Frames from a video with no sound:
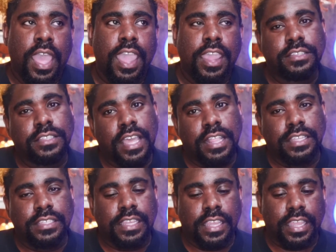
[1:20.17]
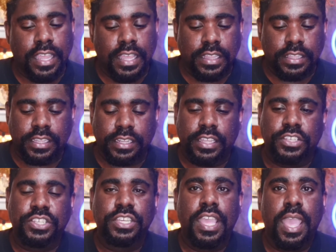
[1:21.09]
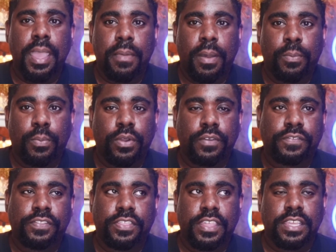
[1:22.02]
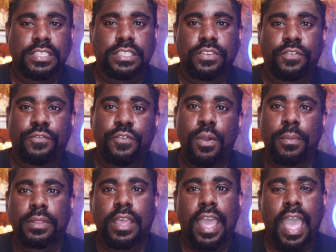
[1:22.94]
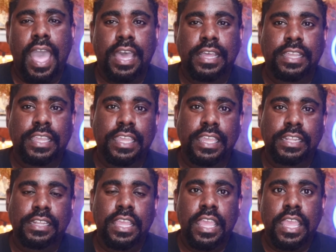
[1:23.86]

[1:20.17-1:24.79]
hairstylist in England, and she came up with this formula on how to get